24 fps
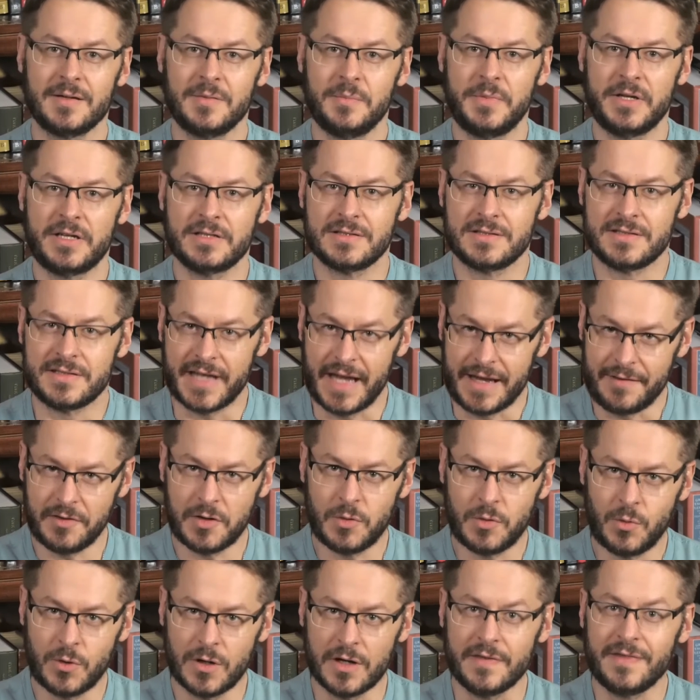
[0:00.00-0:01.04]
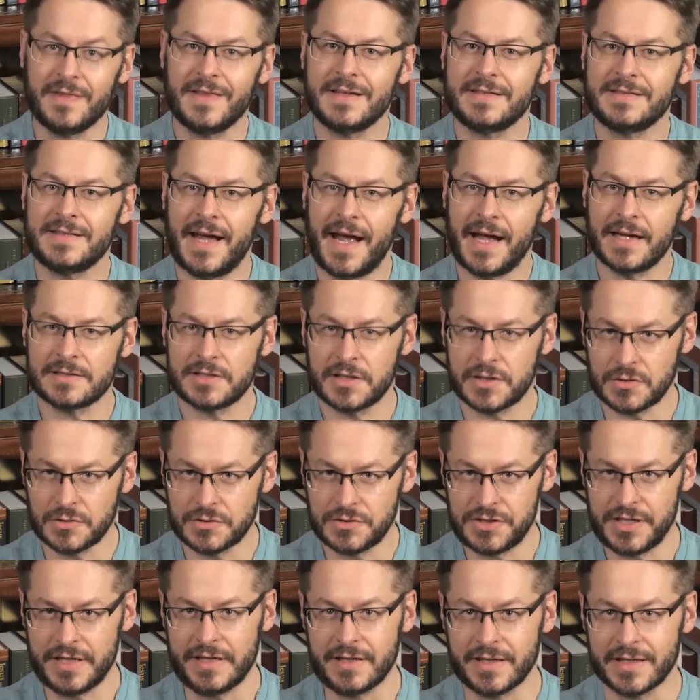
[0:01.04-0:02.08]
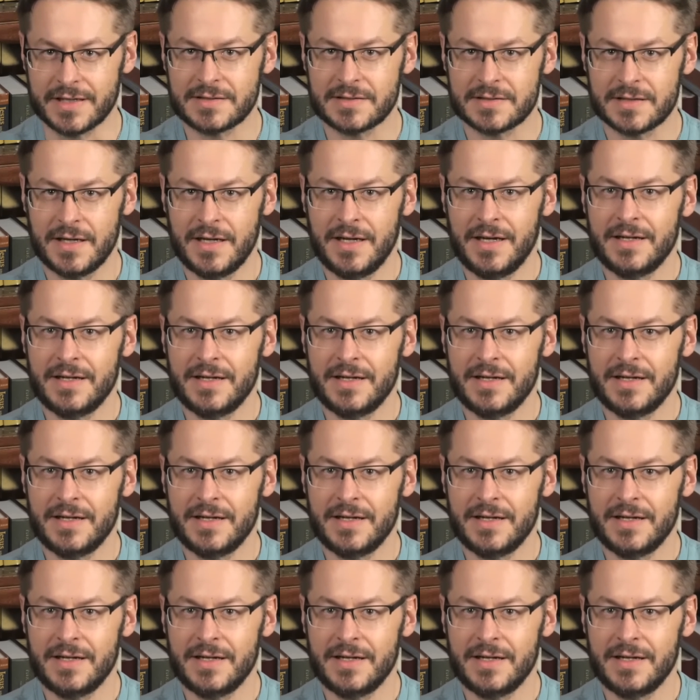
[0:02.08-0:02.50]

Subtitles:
because David Wood, the tactical genius,